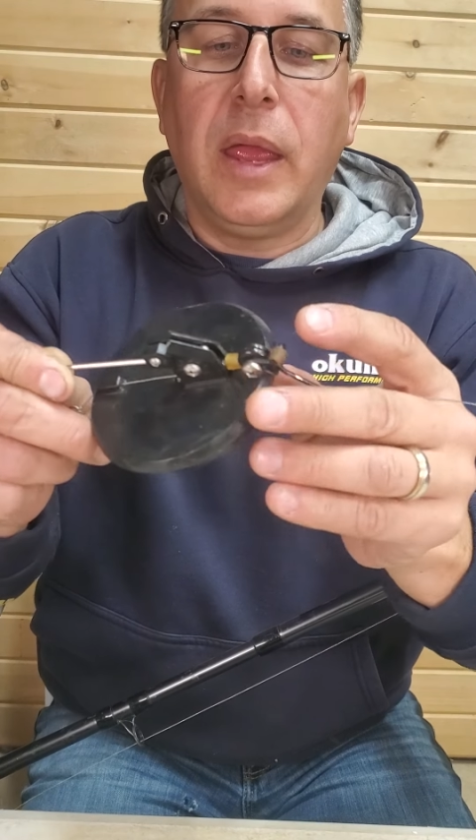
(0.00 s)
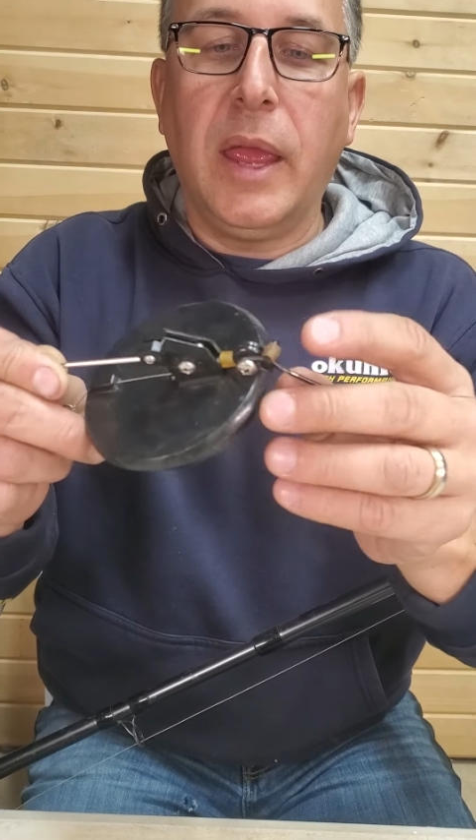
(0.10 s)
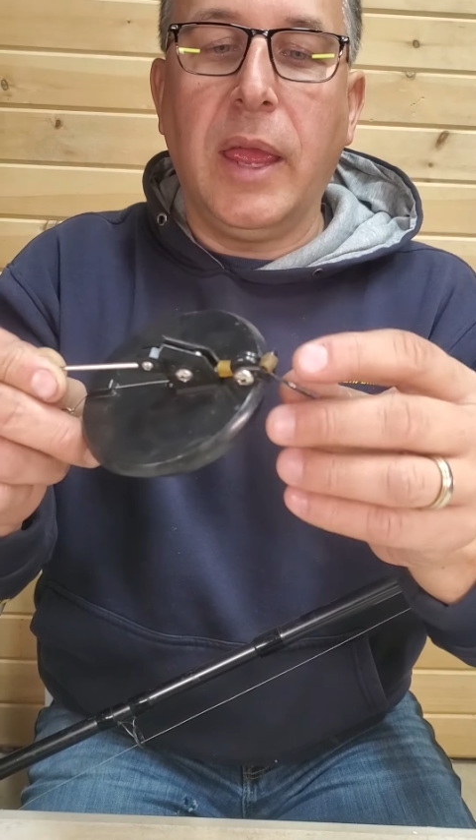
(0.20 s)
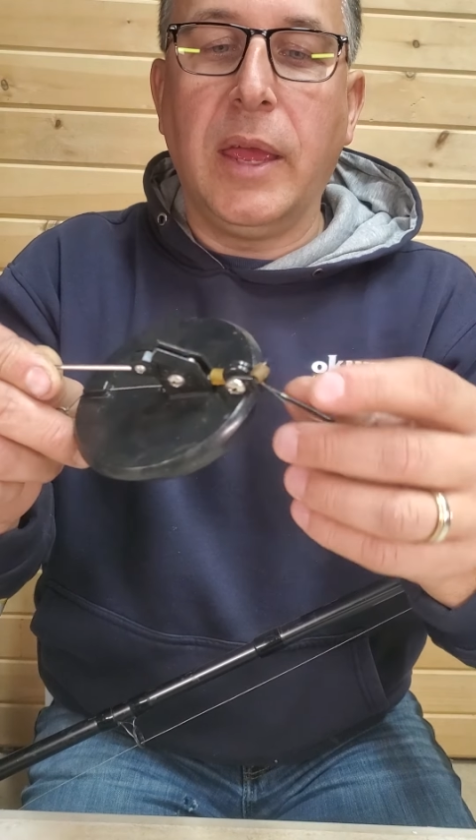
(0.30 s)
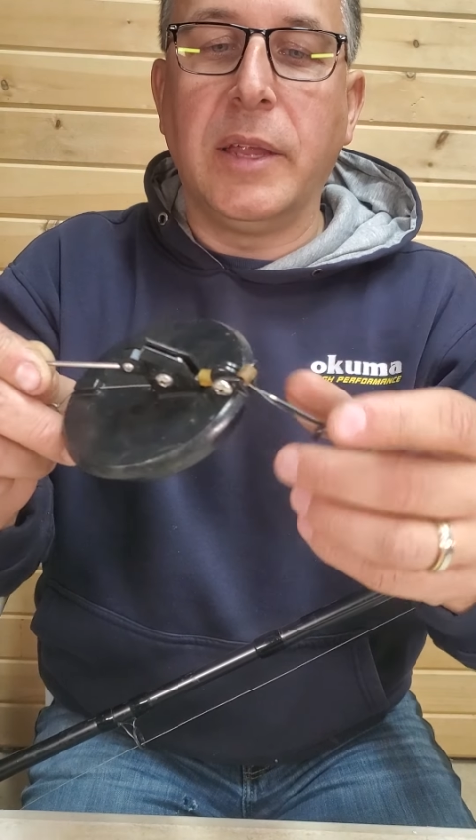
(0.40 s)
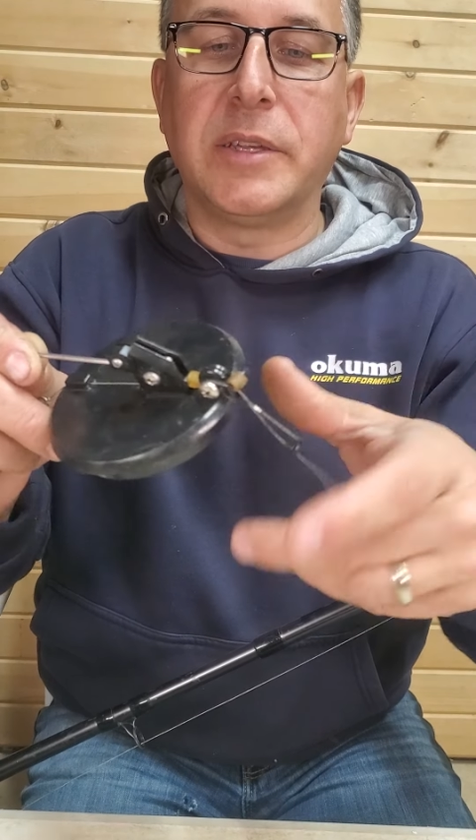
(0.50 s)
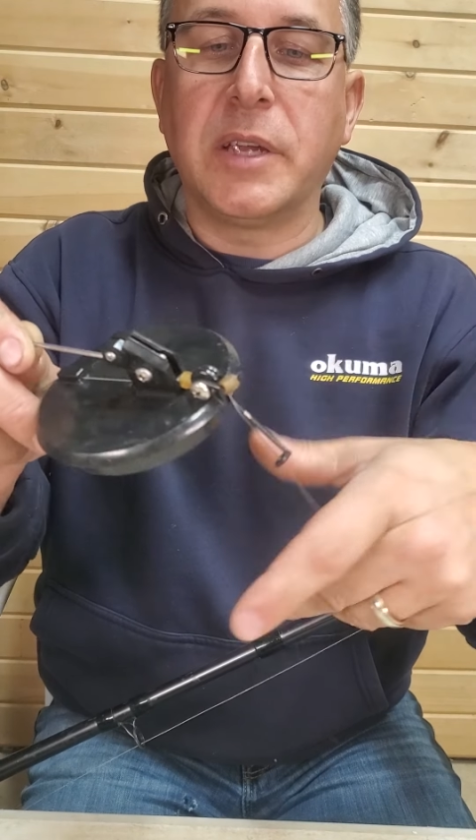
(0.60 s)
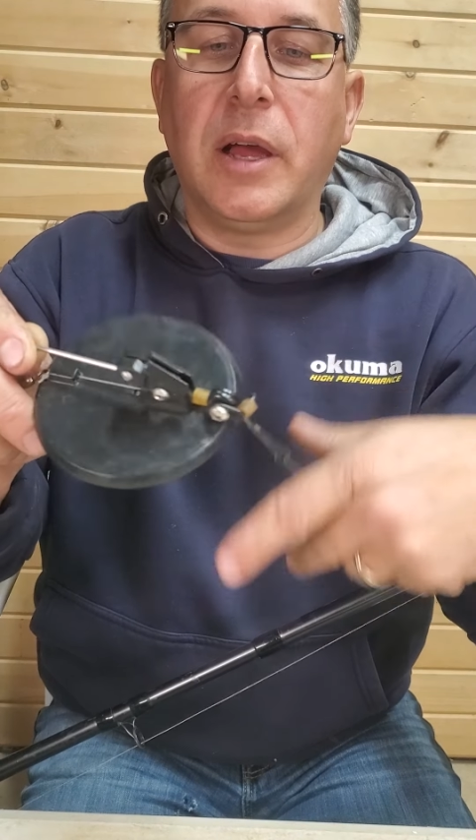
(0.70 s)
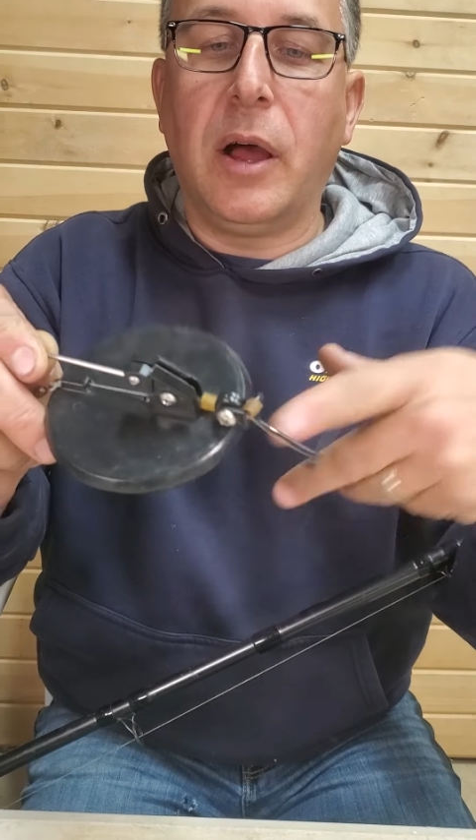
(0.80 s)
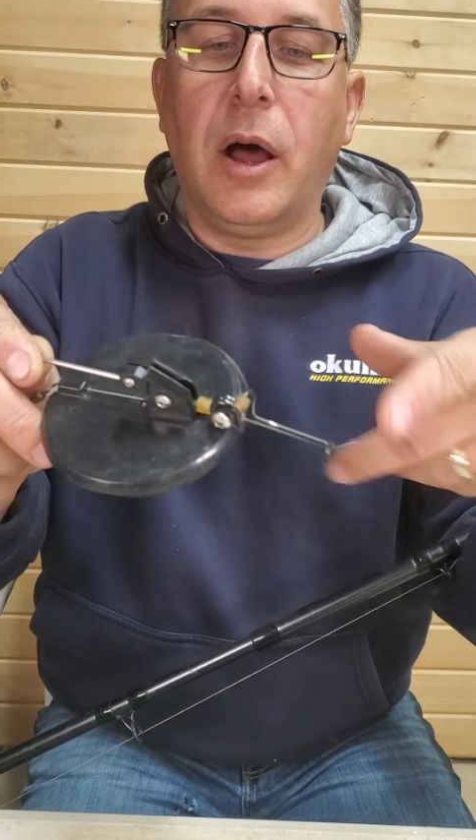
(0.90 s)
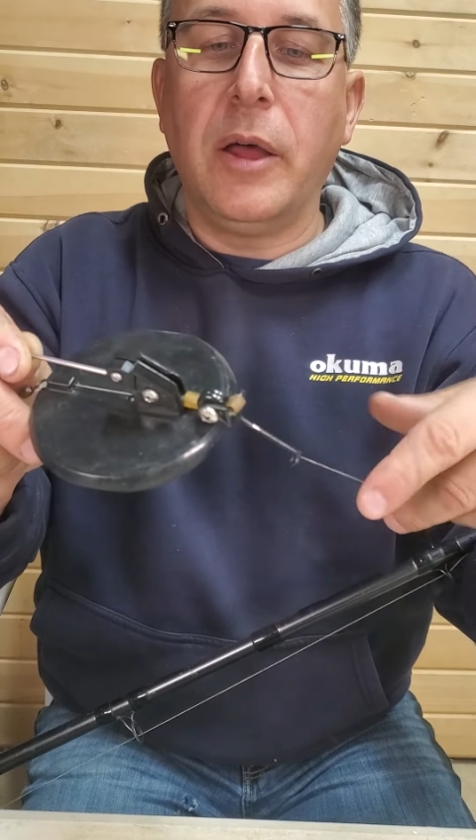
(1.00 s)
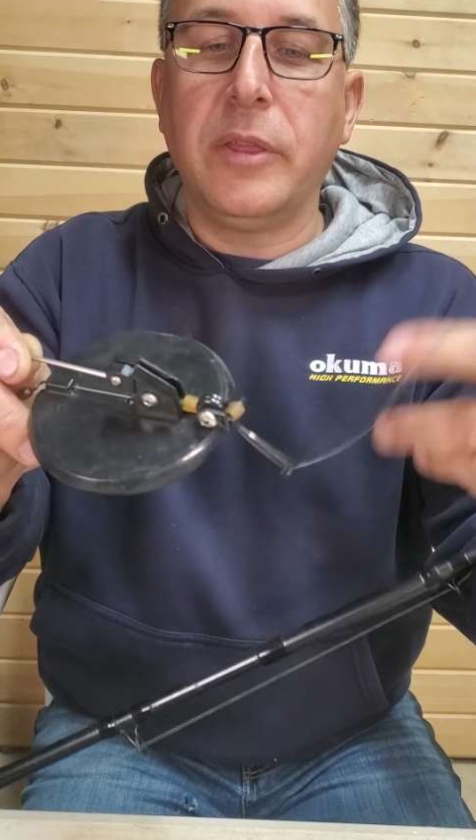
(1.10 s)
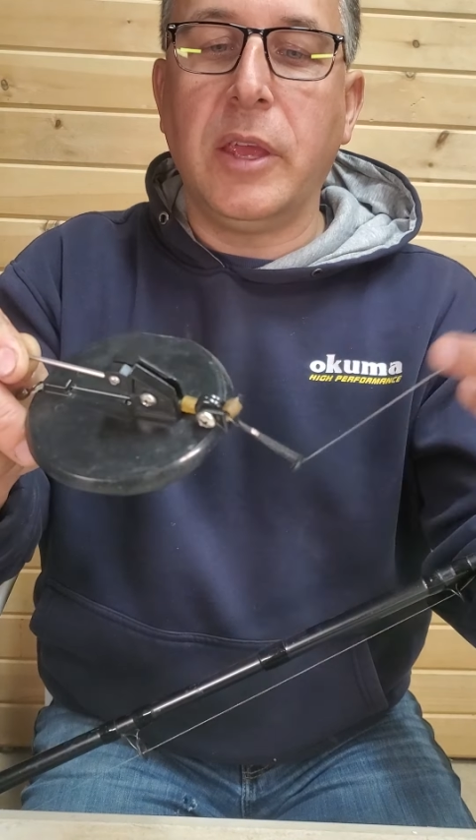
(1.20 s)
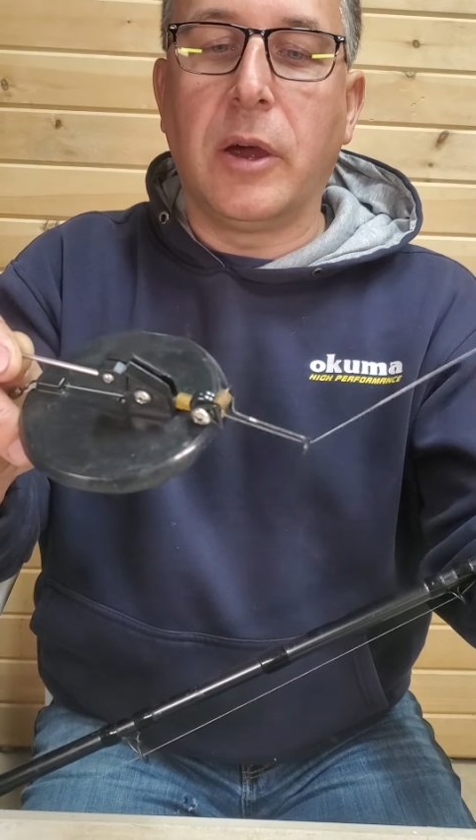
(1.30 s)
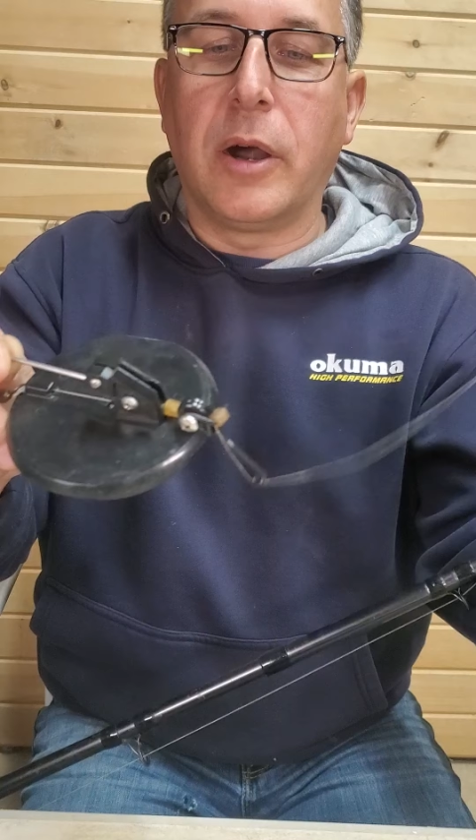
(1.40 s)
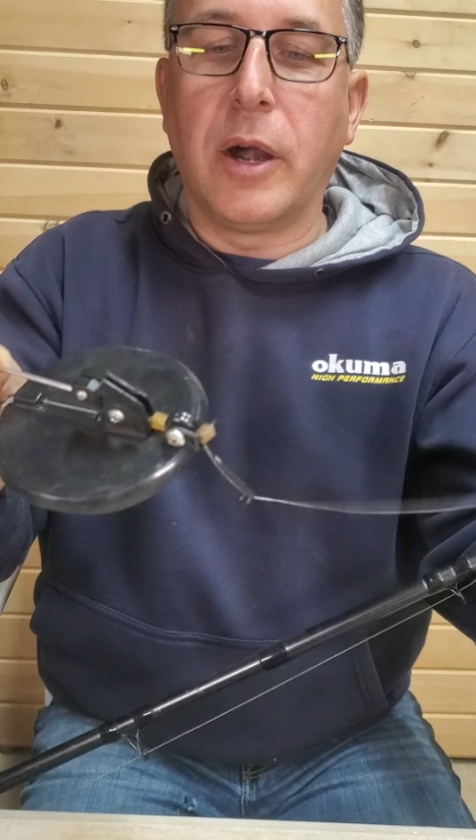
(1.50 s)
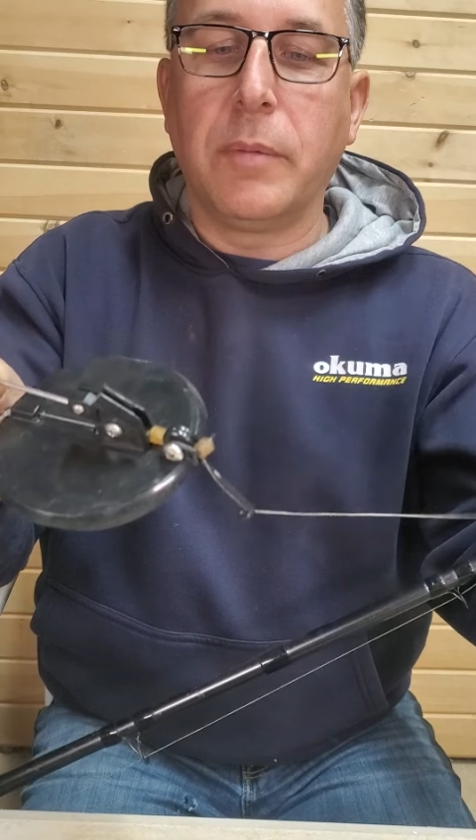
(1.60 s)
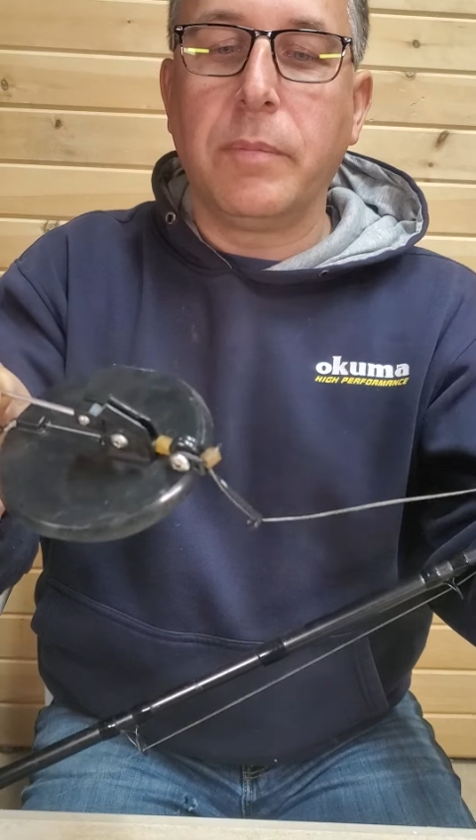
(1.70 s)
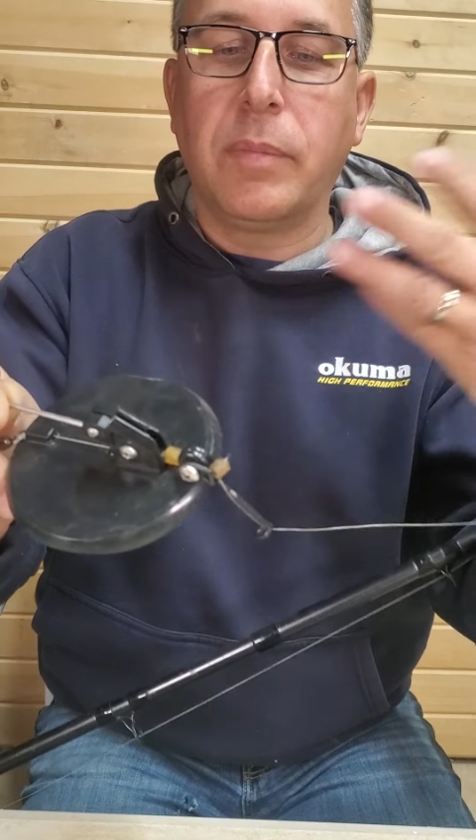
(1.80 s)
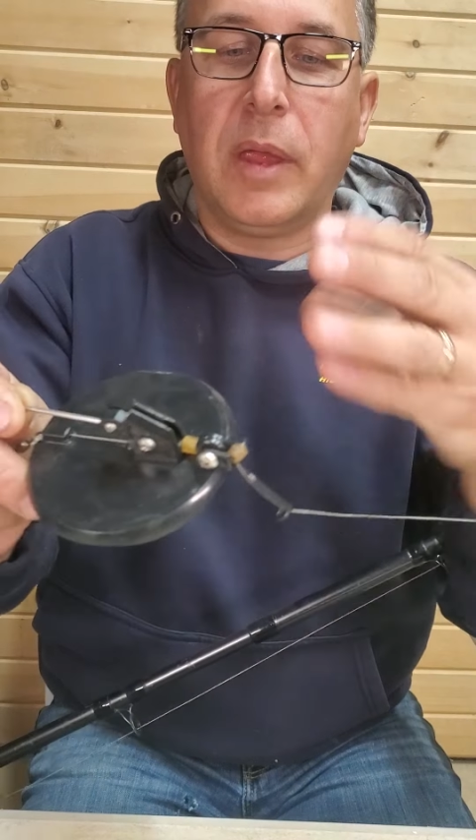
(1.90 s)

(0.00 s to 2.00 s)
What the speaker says: And on the arm,